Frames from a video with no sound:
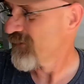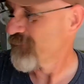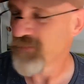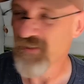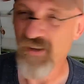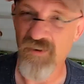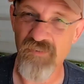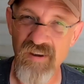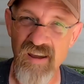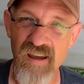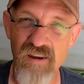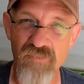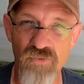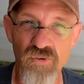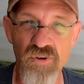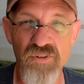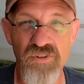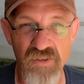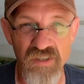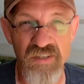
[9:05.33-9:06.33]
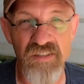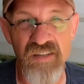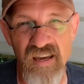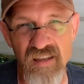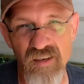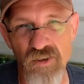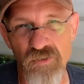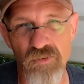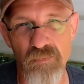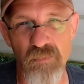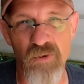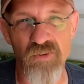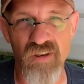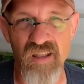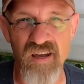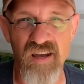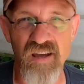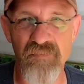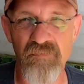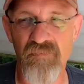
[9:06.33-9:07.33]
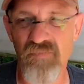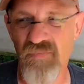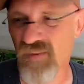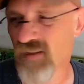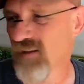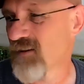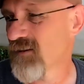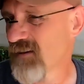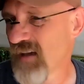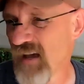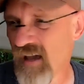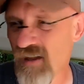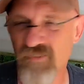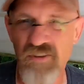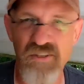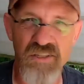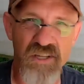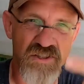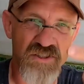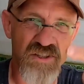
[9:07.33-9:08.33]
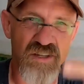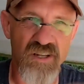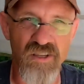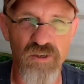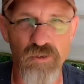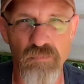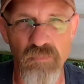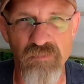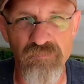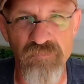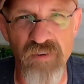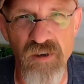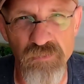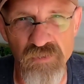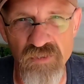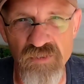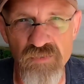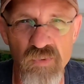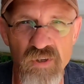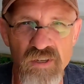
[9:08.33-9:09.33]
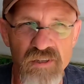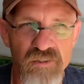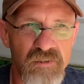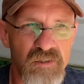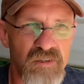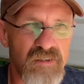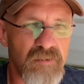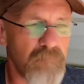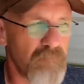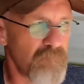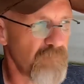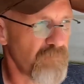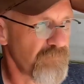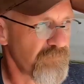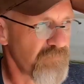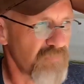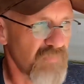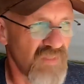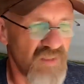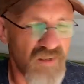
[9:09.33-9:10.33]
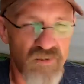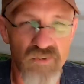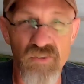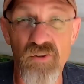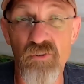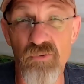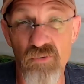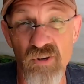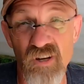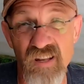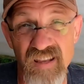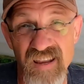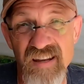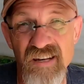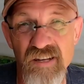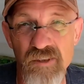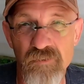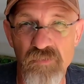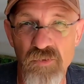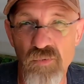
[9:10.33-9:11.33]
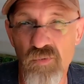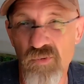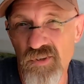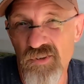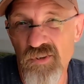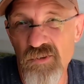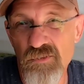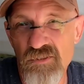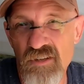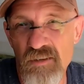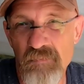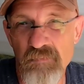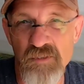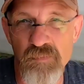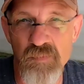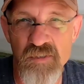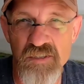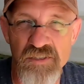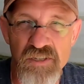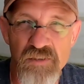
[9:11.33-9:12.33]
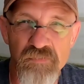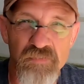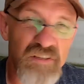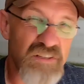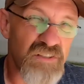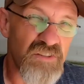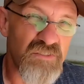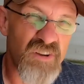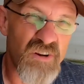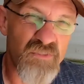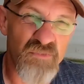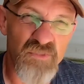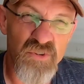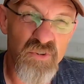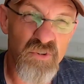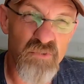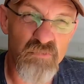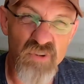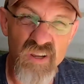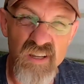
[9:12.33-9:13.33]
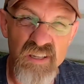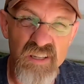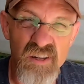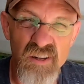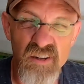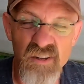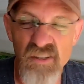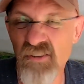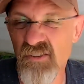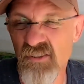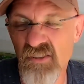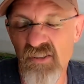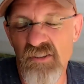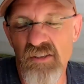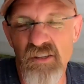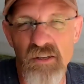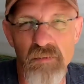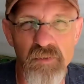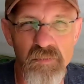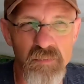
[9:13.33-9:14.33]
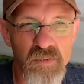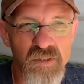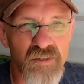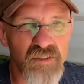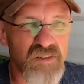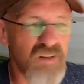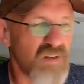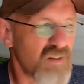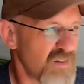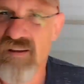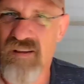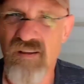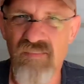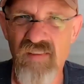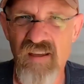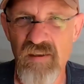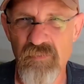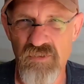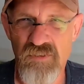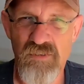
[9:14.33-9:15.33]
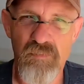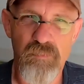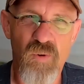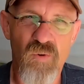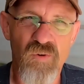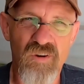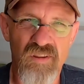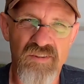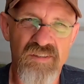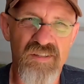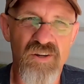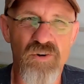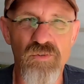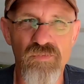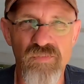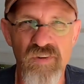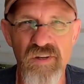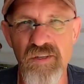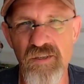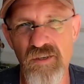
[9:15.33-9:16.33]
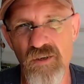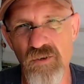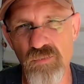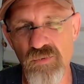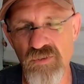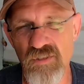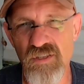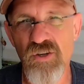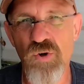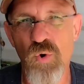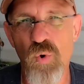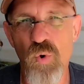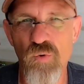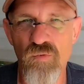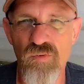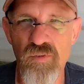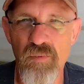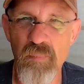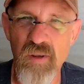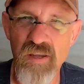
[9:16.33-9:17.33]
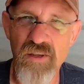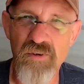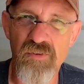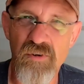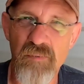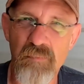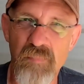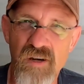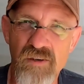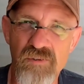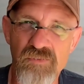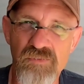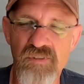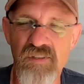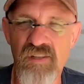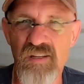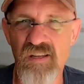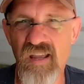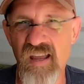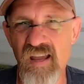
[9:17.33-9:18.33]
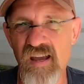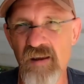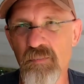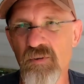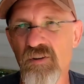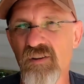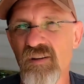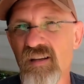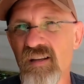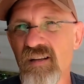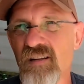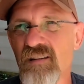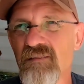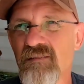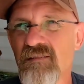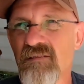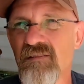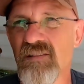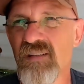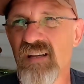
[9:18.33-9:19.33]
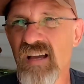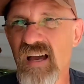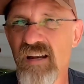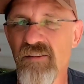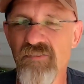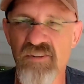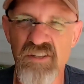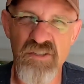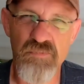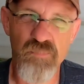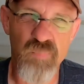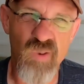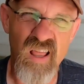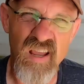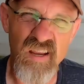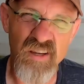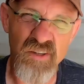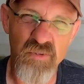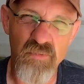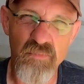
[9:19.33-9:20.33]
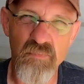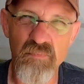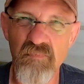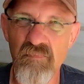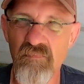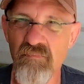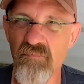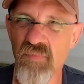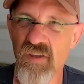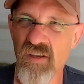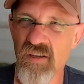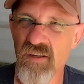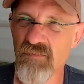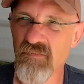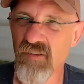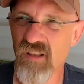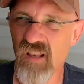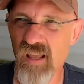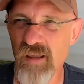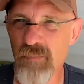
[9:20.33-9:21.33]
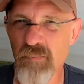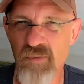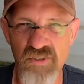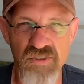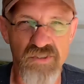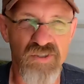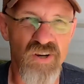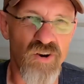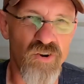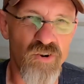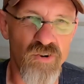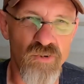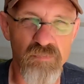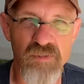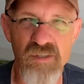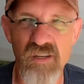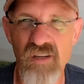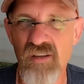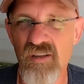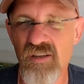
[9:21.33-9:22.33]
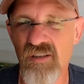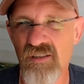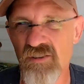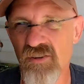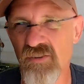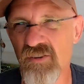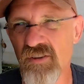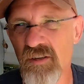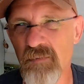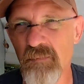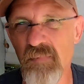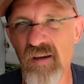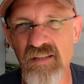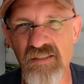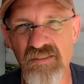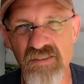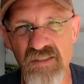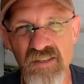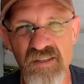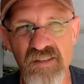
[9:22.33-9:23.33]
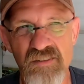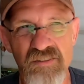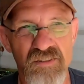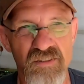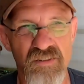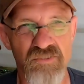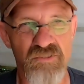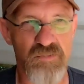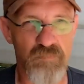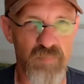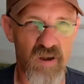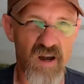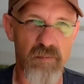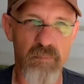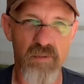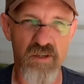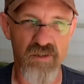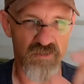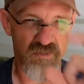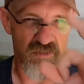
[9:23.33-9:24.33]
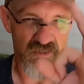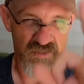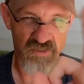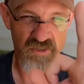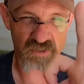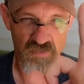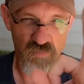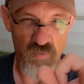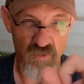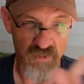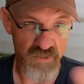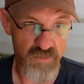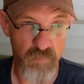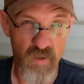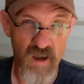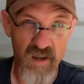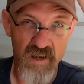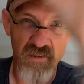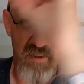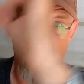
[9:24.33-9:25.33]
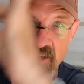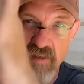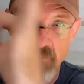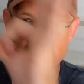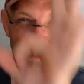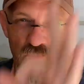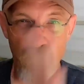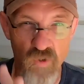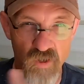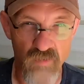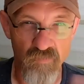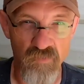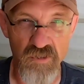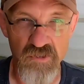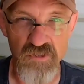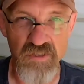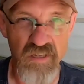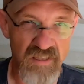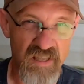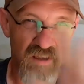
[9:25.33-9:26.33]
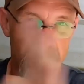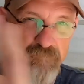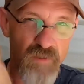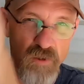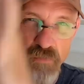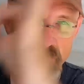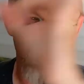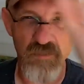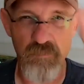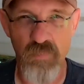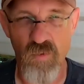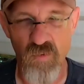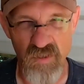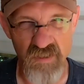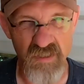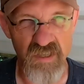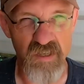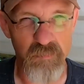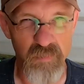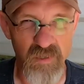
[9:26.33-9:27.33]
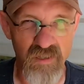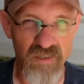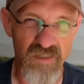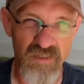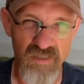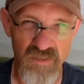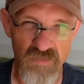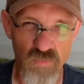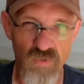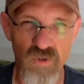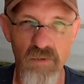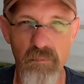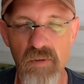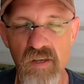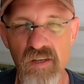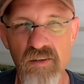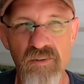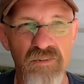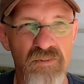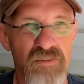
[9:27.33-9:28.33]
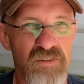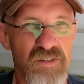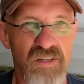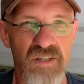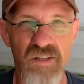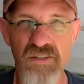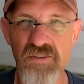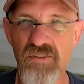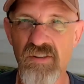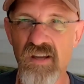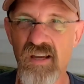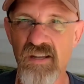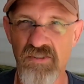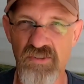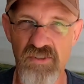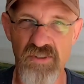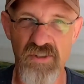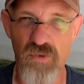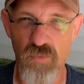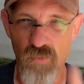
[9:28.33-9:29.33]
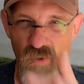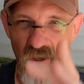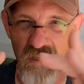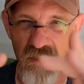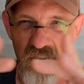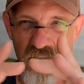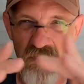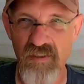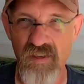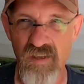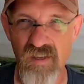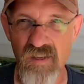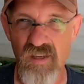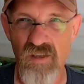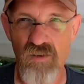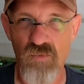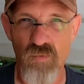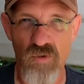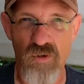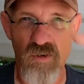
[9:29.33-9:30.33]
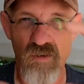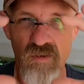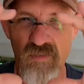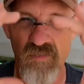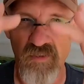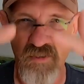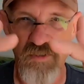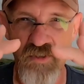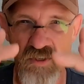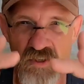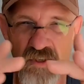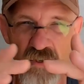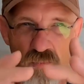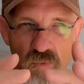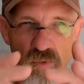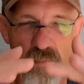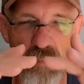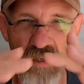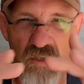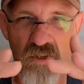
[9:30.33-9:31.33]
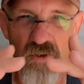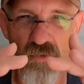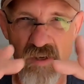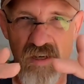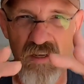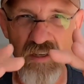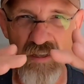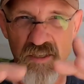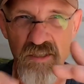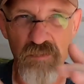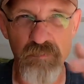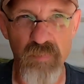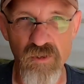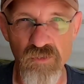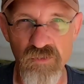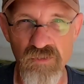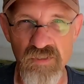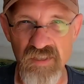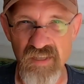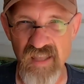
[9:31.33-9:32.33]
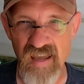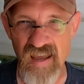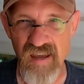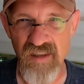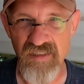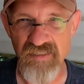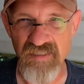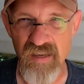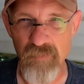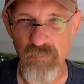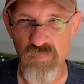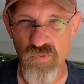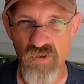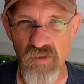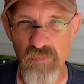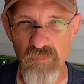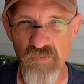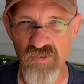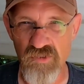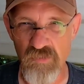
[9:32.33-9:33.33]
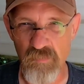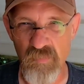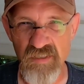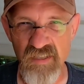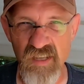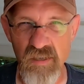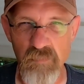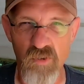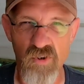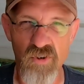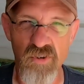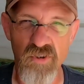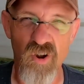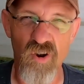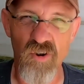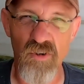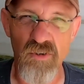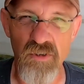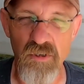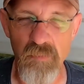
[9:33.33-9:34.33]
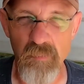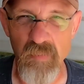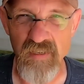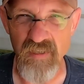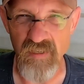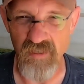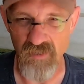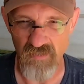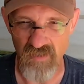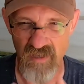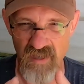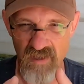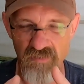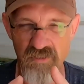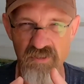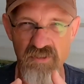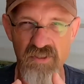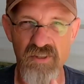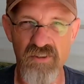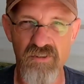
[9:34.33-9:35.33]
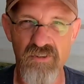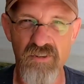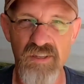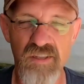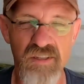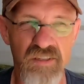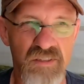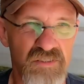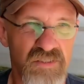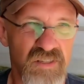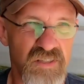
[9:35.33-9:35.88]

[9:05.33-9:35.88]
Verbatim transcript: If you don't have one, you can download them online. Uh, I have it digitally on my phone as well. You know, they're really handy if you want to do something specific and you don't do it regularly, you can look it up in the book. That was the point of this whole video, was to go over the metering modes in a camera and kind of explain them in layman's terms so that it made sense. You know, spot metering is just one spot of the image. Wherever you set that focus point typically is where it meters, and then you got center weighted where the center will be correctly exposed and the outside perimeters will be dimmer or darker depending on how the center is.